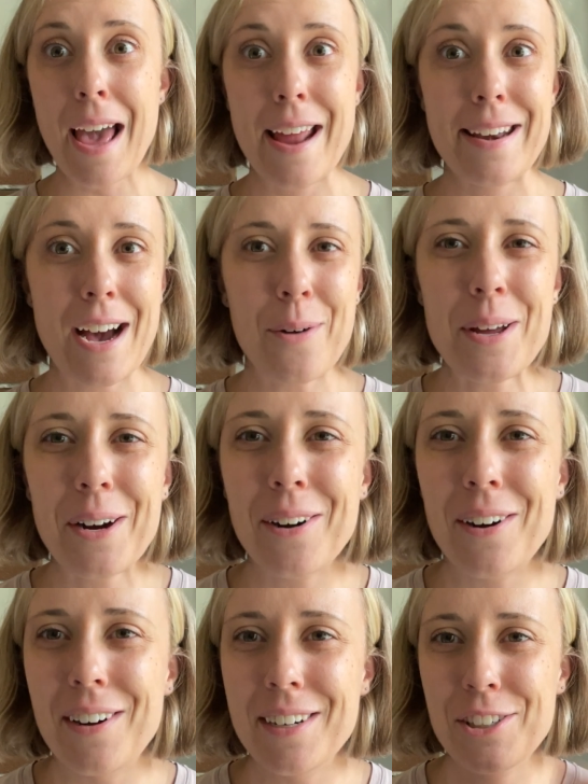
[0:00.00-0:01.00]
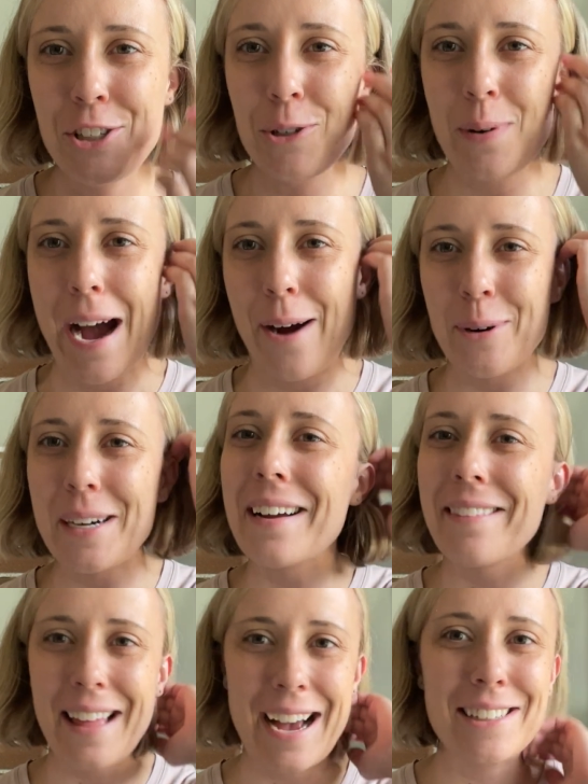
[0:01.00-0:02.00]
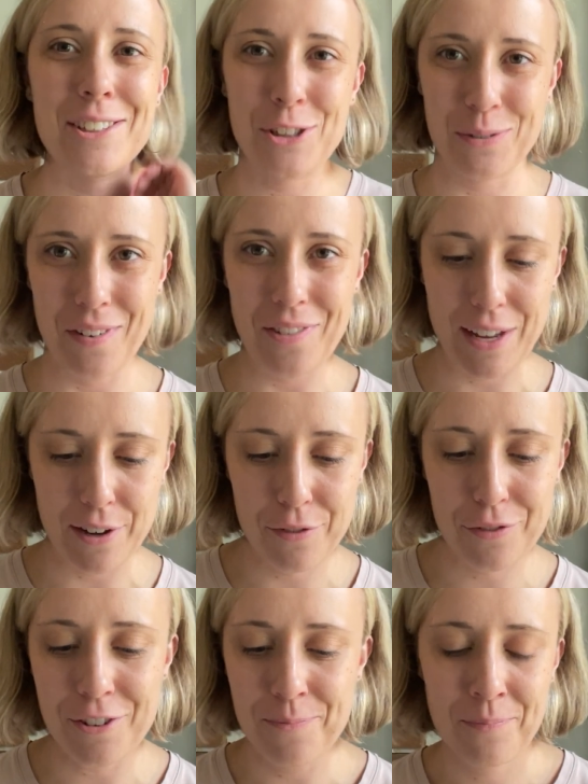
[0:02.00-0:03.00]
and now we are on to our last derivative.